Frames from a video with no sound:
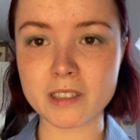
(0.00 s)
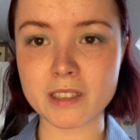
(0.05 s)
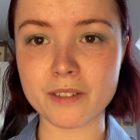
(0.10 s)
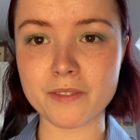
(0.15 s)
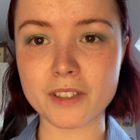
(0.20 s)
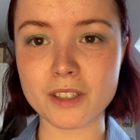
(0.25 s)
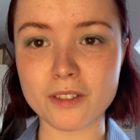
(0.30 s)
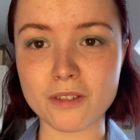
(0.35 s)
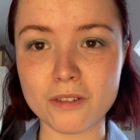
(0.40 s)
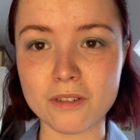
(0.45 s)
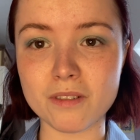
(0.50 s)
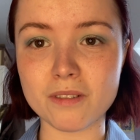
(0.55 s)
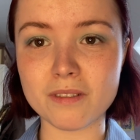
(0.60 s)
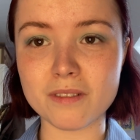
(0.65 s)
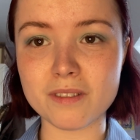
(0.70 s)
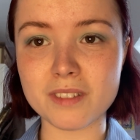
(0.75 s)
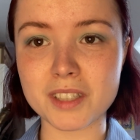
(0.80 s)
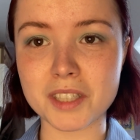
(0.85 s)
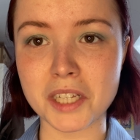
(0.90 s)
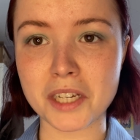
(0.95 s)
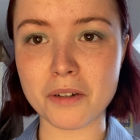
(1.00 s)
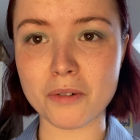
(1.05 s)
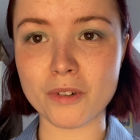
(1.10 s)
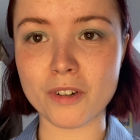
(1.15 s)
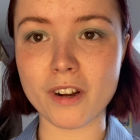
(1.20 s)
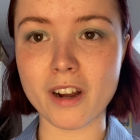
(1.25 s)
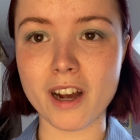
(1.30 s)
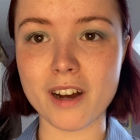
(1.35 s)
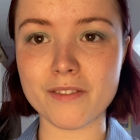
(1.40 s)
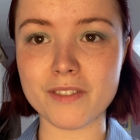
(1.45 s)
if it's not sealed or
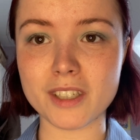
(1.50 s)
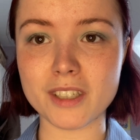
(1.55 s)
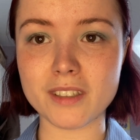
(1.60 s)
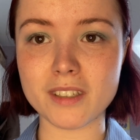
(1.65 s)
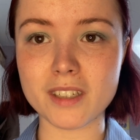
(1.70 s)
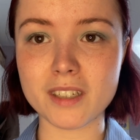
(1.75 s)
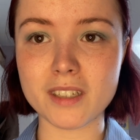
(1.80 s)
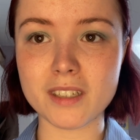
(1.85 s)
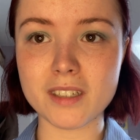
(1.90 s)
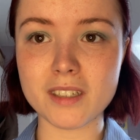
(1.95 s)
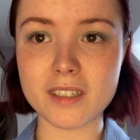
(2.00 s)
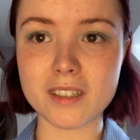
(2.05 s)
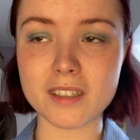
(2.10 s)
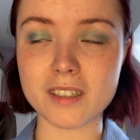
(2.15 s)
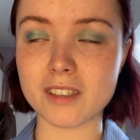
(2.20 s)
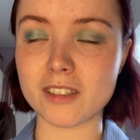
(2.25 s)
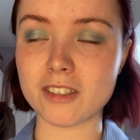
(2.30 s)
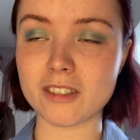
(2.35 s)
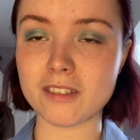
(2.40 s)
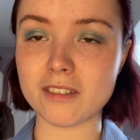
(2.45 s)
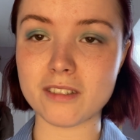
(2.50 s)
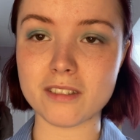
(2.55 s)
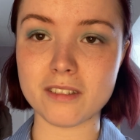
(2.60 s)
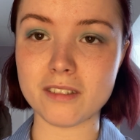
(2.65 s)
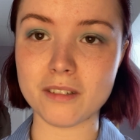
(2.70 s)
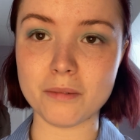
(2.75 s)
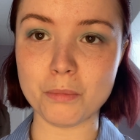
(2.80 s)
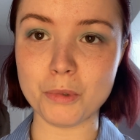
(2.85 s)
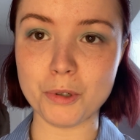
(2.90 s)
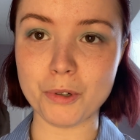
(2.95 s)
covered,
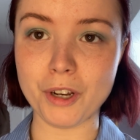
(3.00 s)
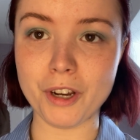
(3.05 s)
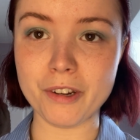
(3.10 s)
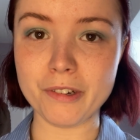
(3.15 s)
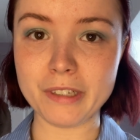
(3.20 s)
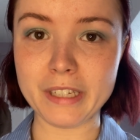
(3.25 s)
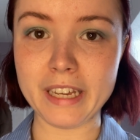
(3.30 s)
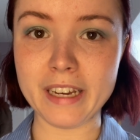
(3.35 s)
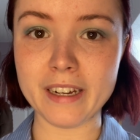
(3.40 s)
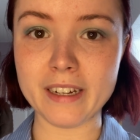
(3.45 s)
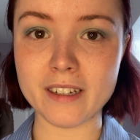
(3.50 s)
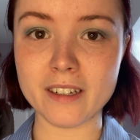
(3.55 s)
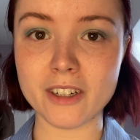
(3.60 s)
I'm not going there.